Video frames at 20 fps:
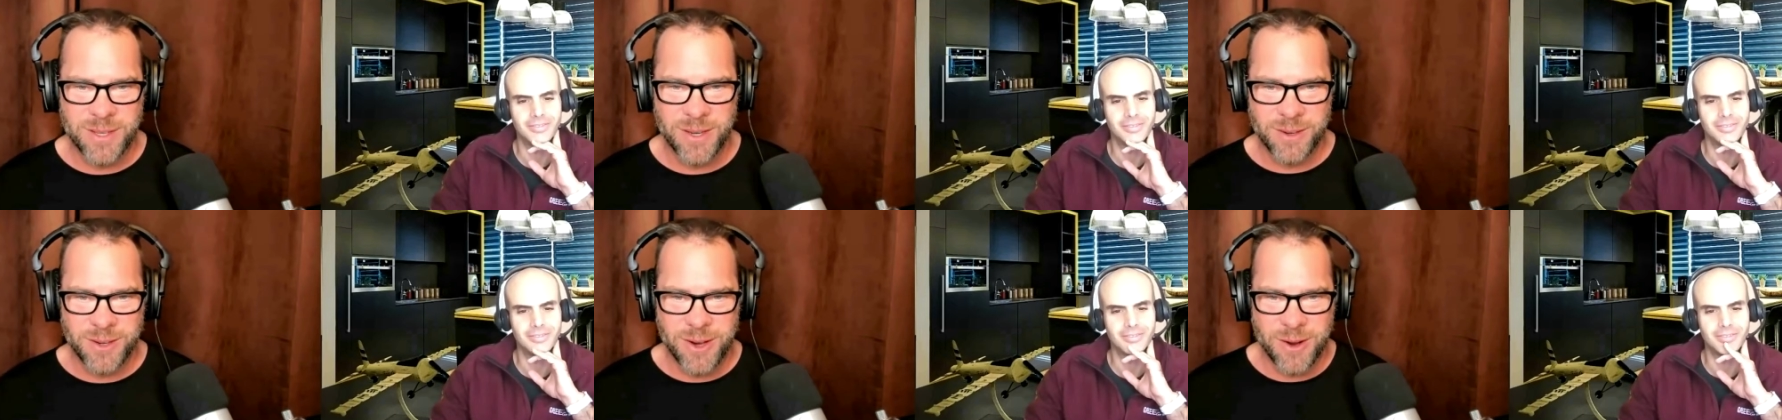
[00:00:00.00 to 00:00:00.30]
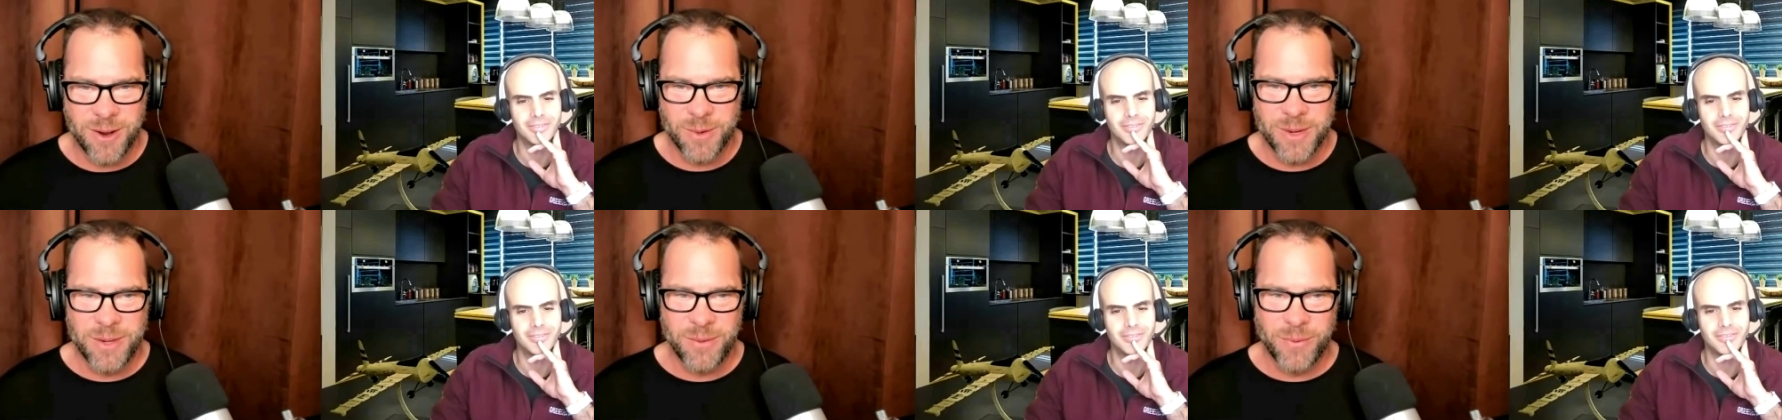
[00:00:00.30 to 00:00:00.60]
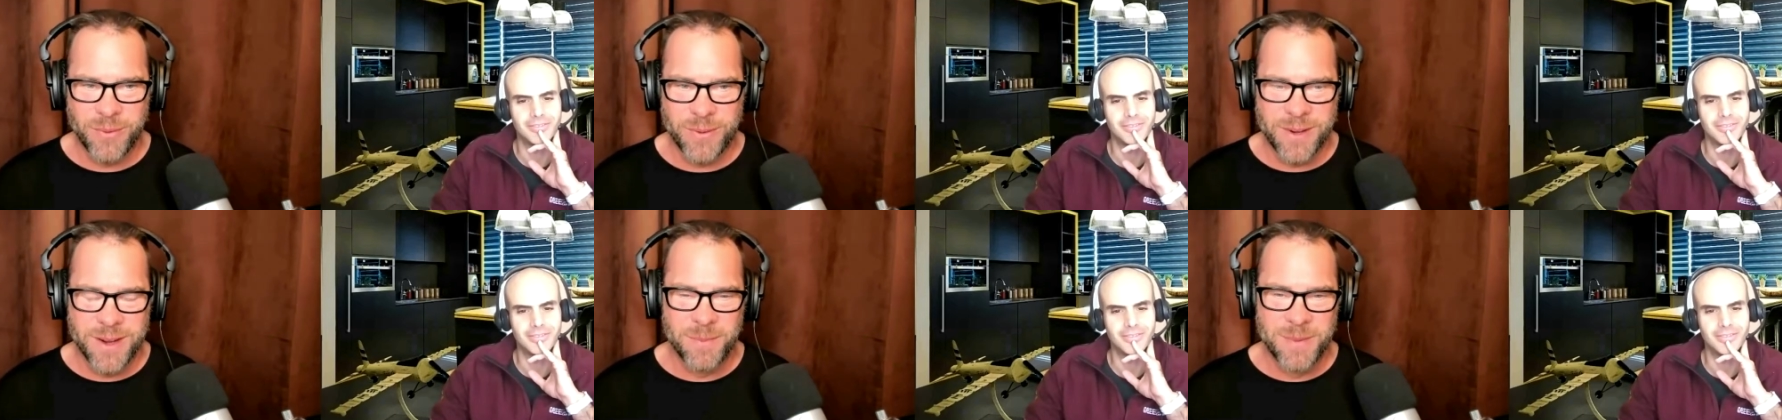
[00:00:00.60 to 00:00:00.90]
Speaker 1: So
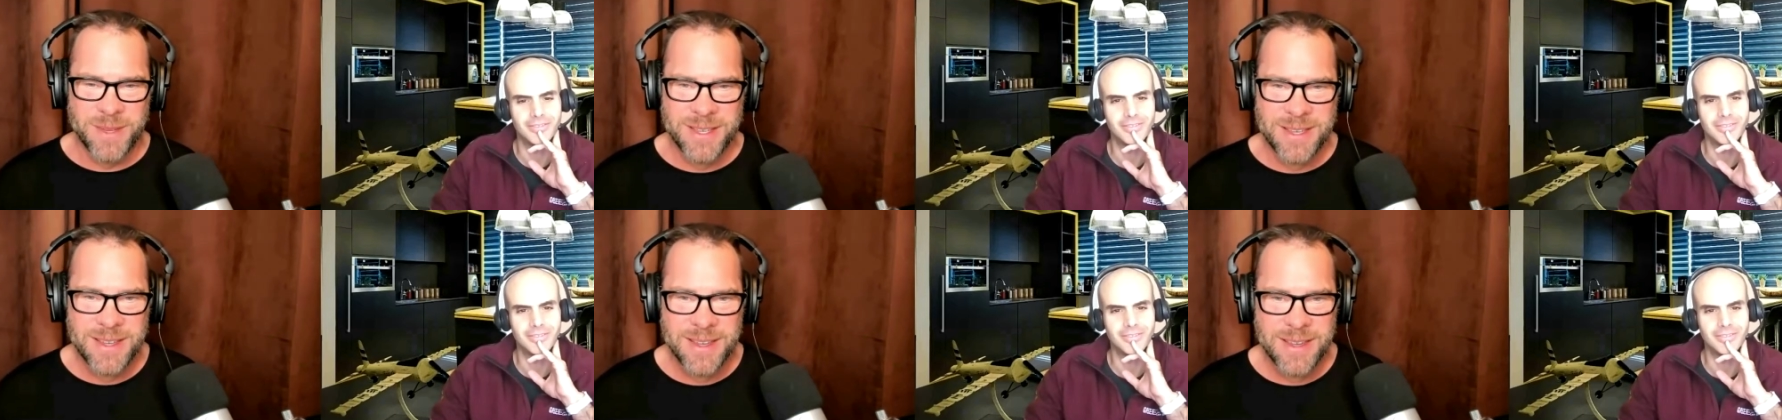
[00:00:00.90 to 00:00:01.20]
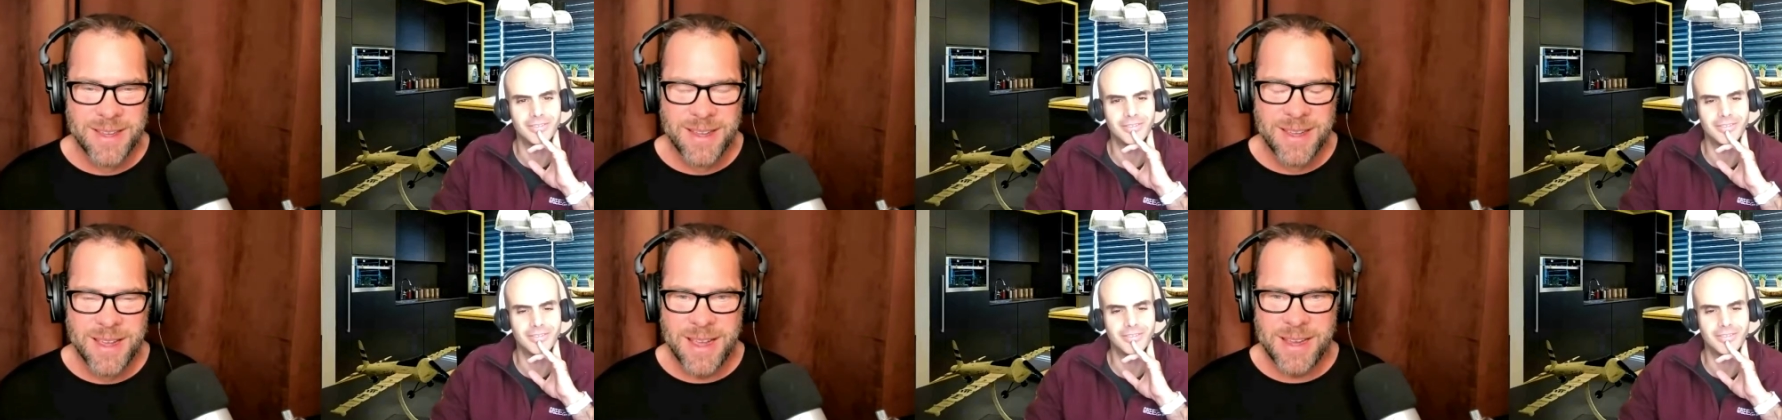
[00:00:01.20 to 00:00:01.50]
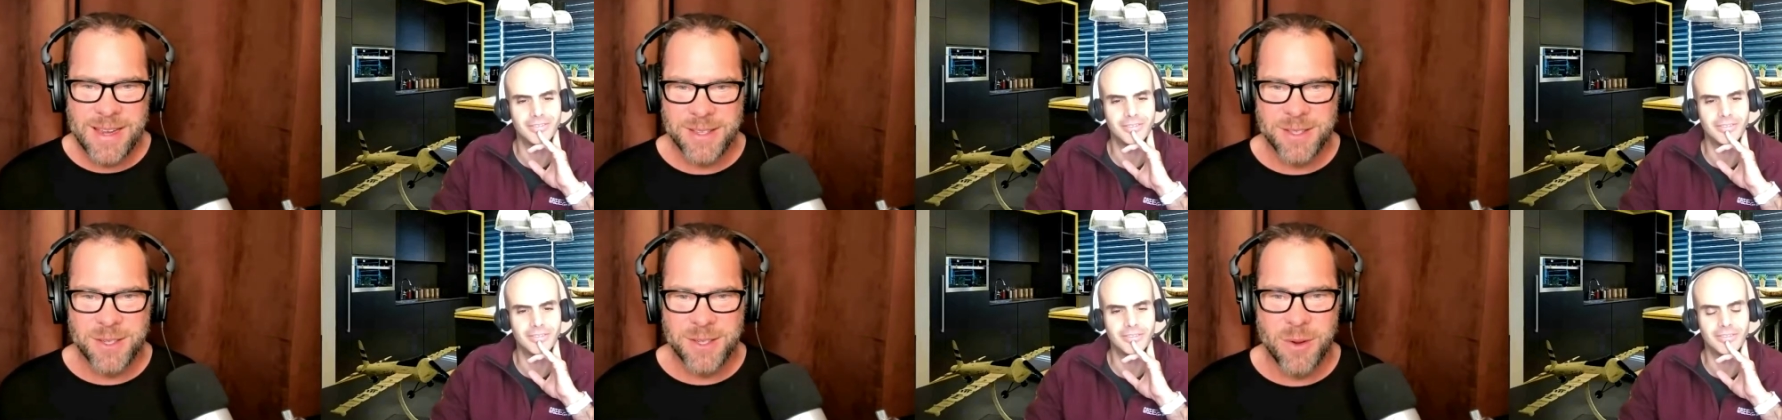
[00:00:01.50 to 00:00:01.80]
going from,
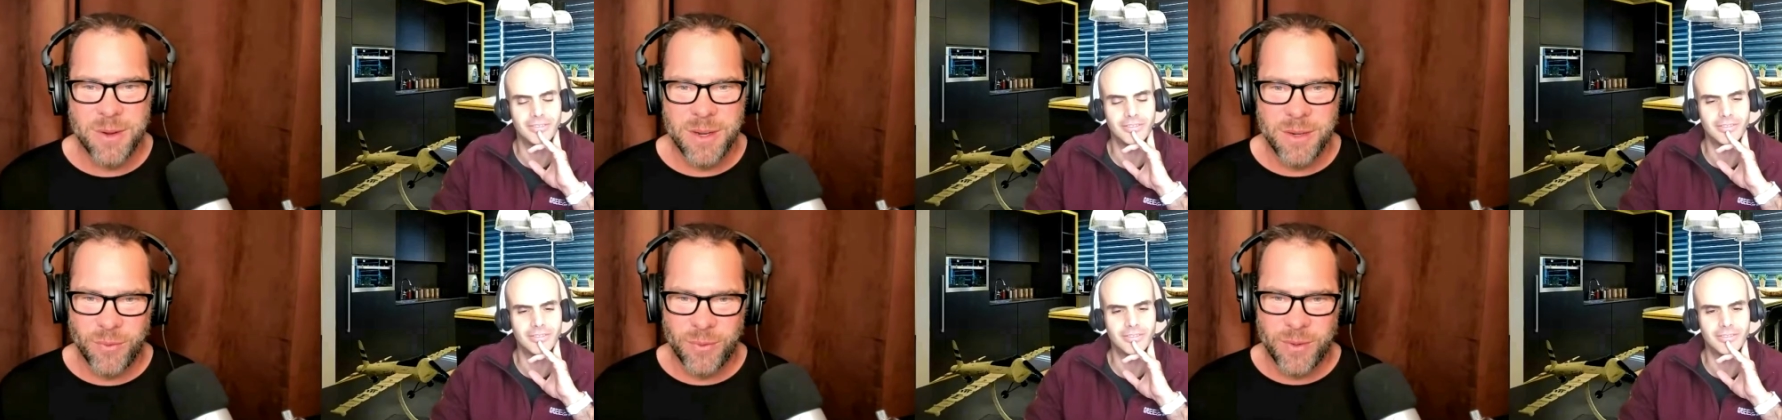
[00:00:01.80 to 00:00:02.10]
I guess, going